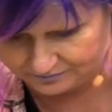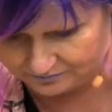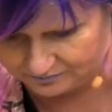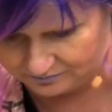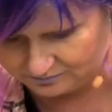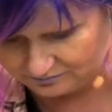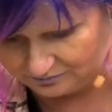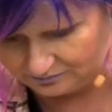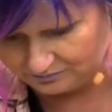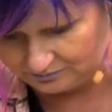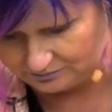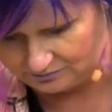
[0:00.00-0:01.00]

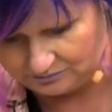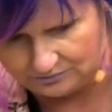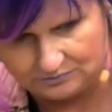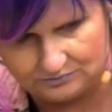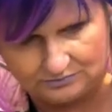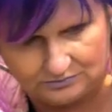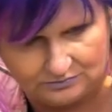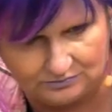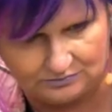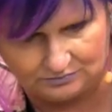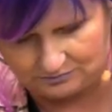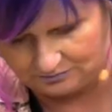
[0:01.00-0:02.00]

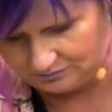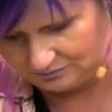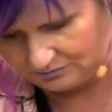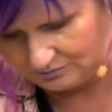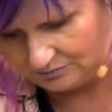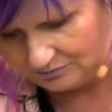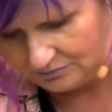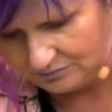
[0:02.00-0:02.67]
No one is speaking in this clip.